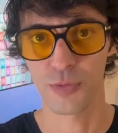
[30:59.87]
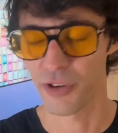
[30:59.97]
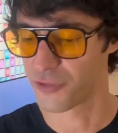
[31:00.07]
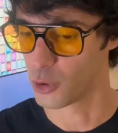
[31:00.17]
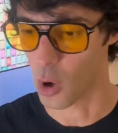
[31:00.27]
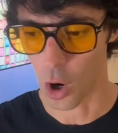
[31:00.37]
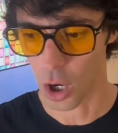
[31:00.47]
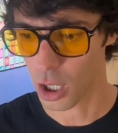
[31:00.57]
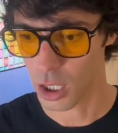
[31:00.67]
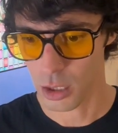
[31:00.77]
If you
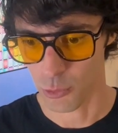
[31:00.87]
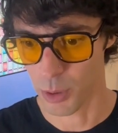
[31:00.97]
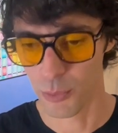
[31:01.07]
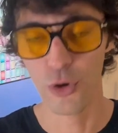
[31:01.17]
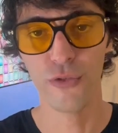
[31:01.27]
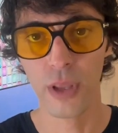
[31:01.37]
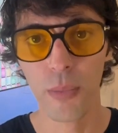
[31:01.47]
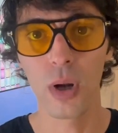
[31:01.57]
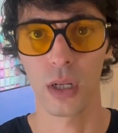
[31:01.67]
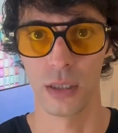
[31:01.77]
are, remove the
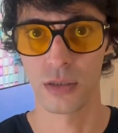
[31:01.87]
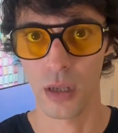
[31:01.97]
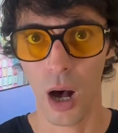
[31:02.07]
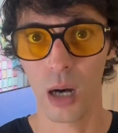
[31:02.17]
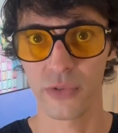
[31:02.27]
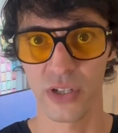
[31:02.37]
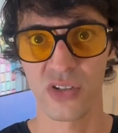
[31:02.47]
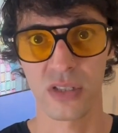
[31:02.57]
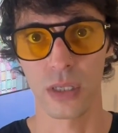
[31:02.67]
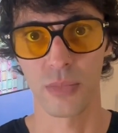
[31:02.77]
bullets,
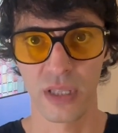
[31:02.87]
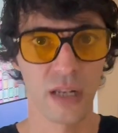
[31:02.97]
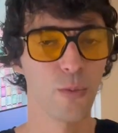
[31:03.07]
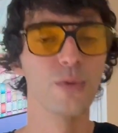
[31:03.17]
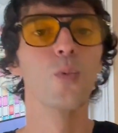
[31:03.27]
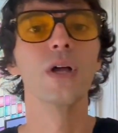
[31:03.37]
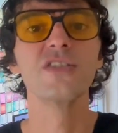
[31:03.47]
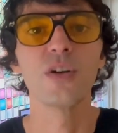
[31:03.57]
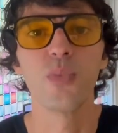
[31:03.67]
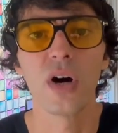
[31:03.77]
obviously. But then what's
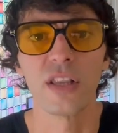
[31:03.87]
the point?